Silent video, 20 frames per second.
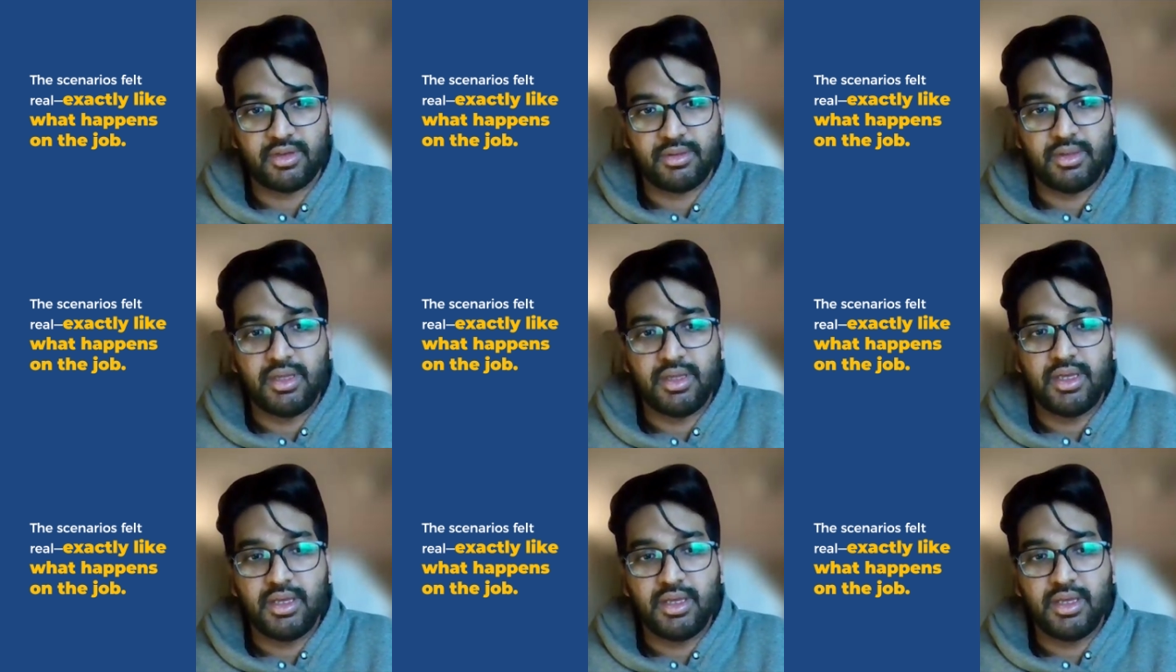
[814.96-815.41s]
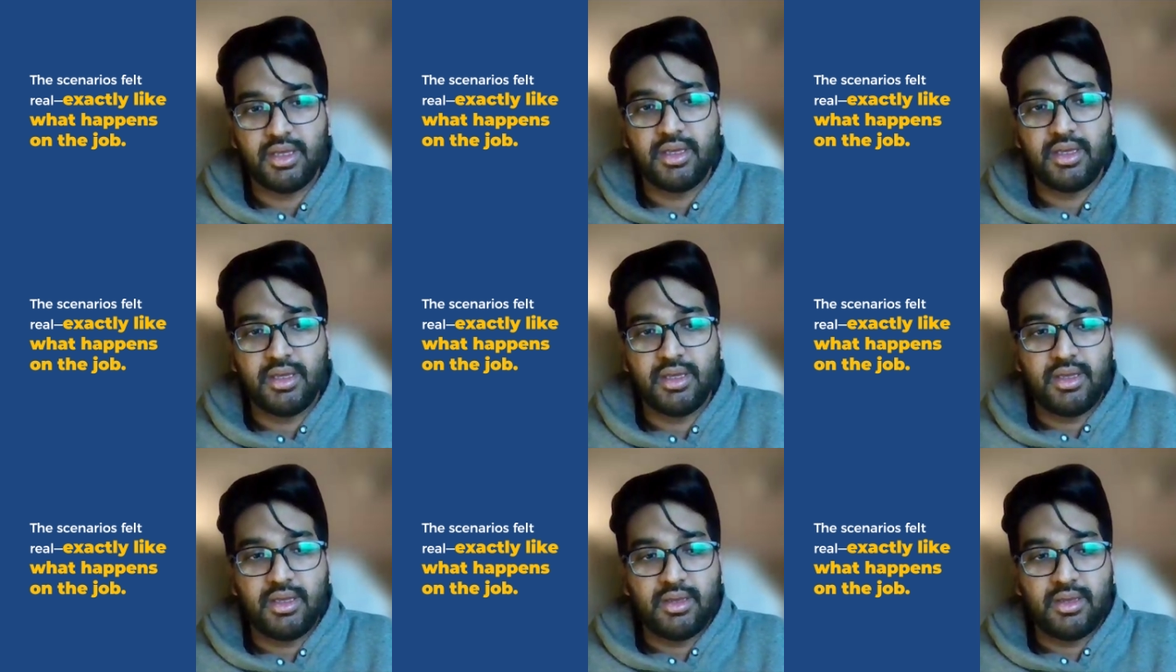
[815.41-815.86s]
Real
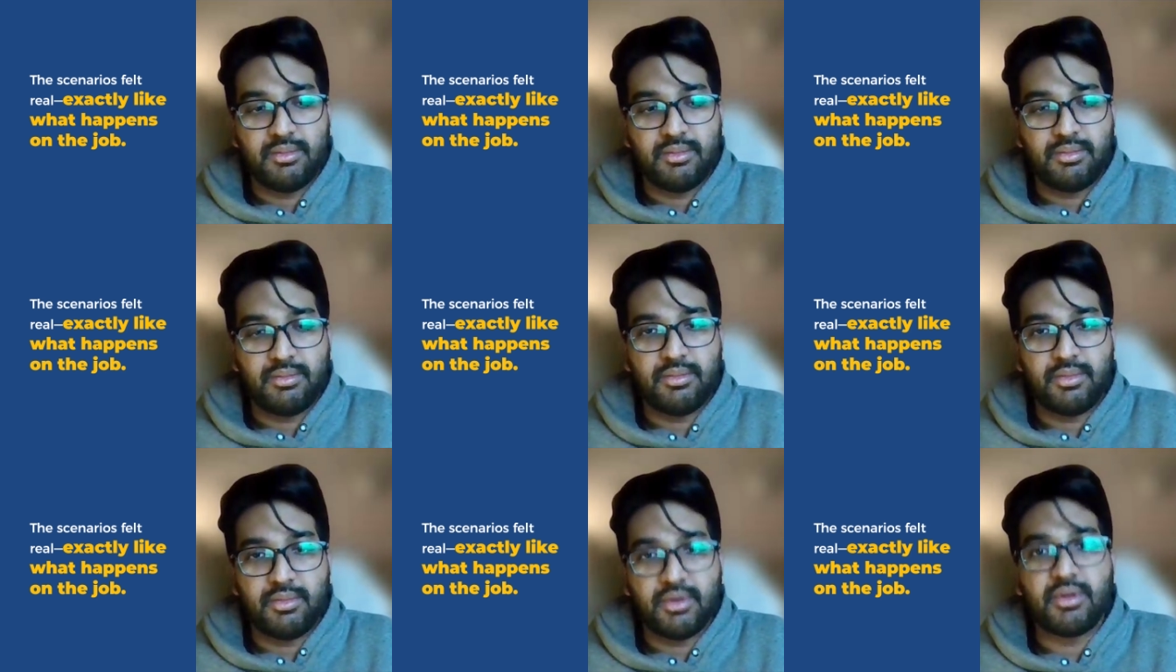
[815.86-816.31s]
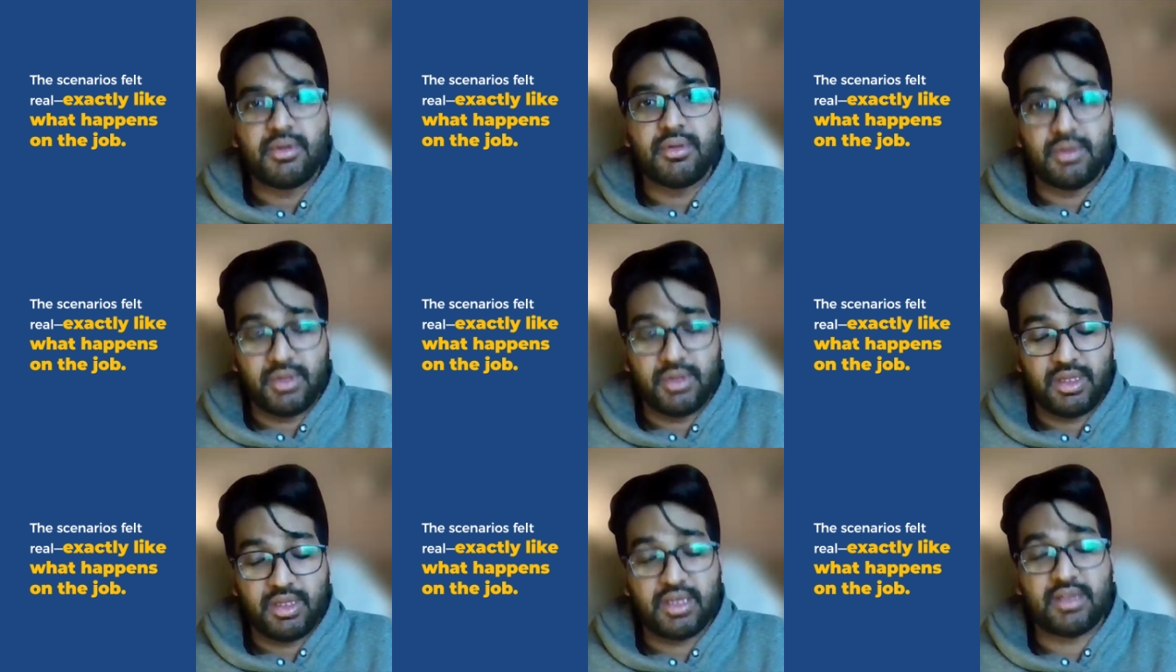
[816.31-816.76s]
world stuff, right?
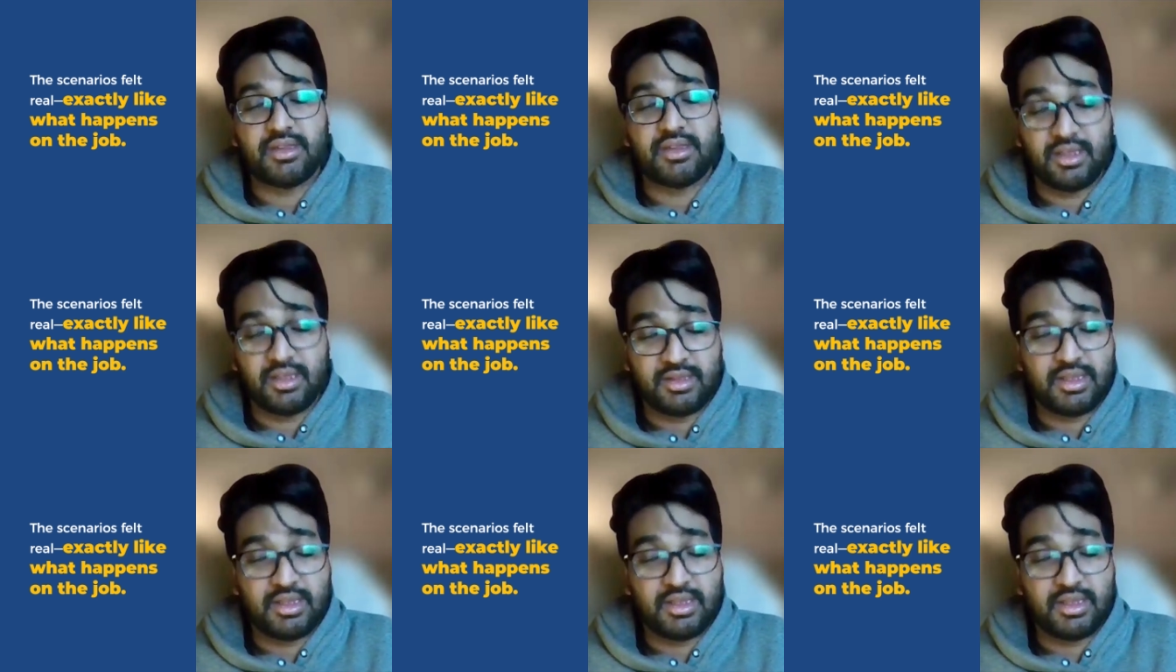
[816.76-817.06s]
Real world